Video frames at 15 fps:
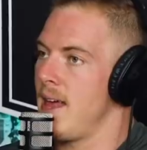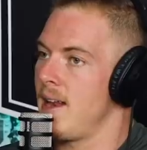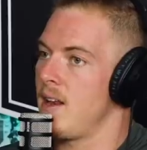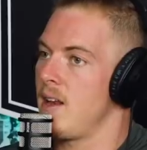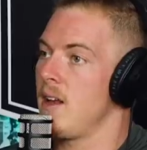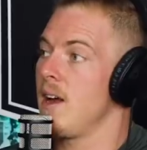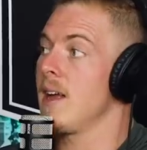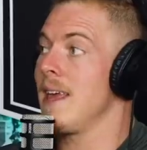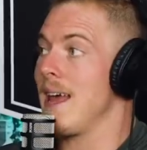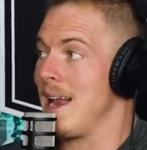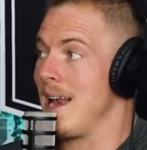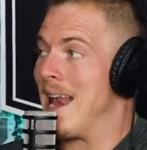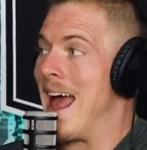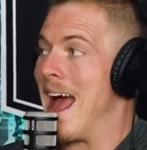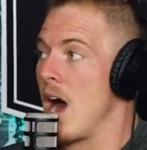then
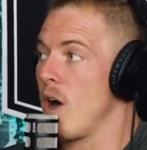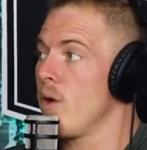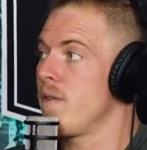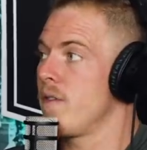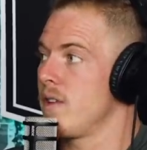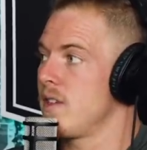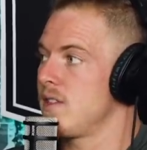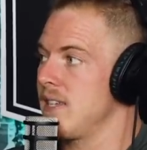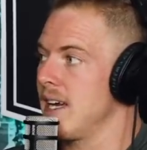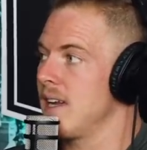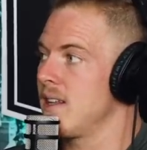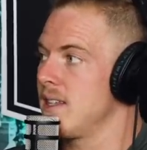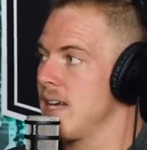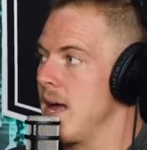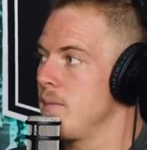again now for the
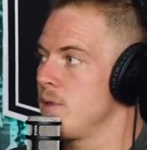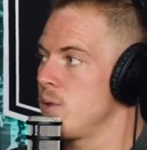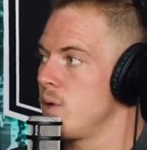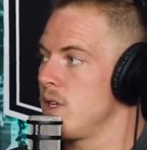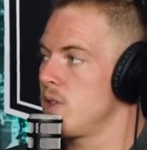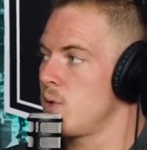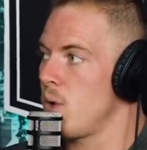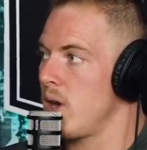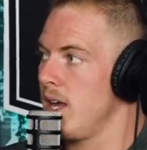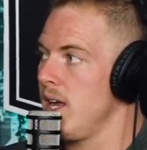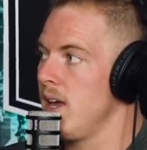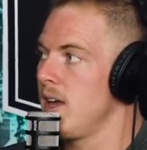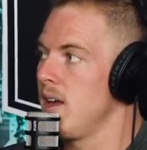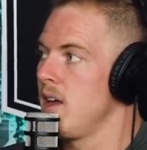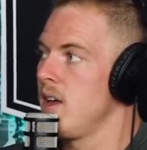second time, twenty
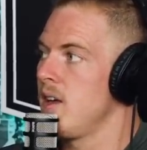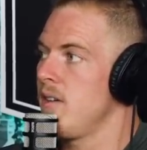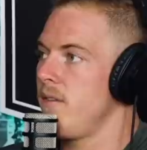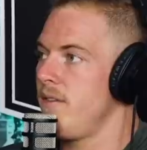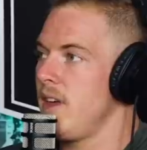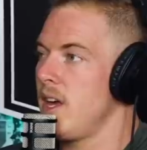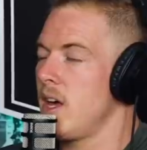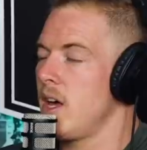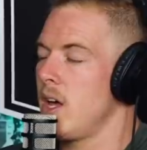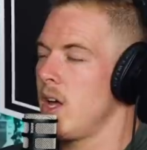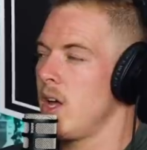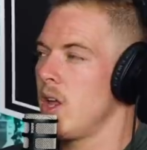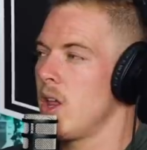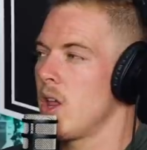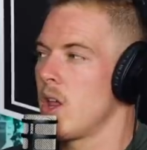twenty. Yes.
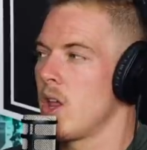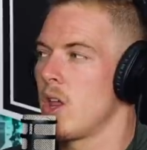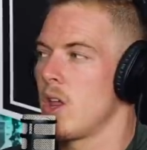Via